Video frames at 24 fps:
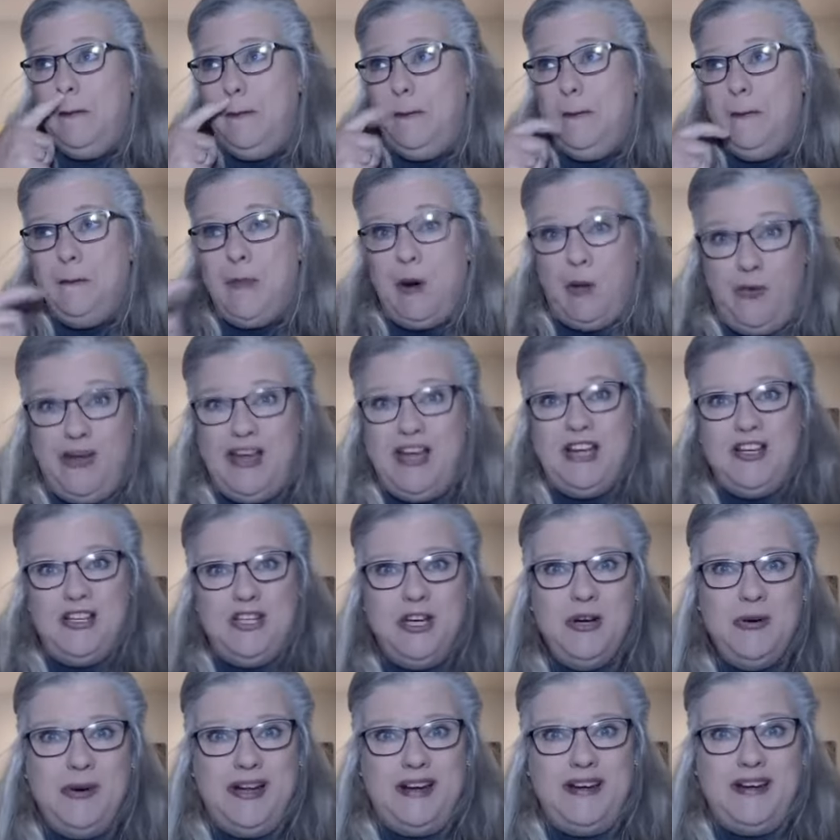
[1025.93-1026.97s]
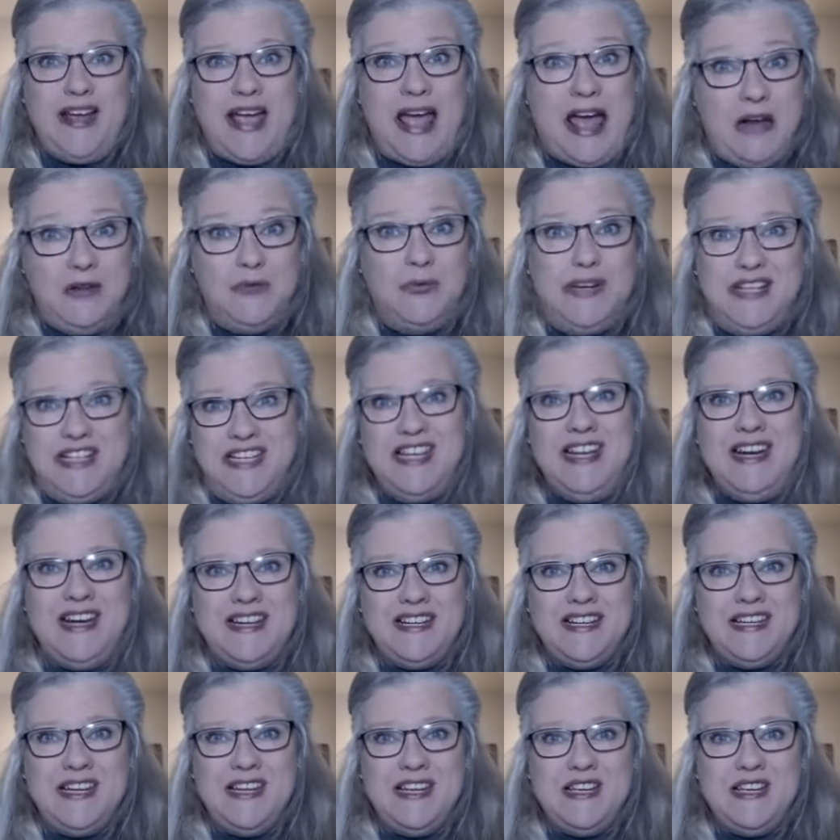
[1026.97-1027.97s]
but we can do it and we did it.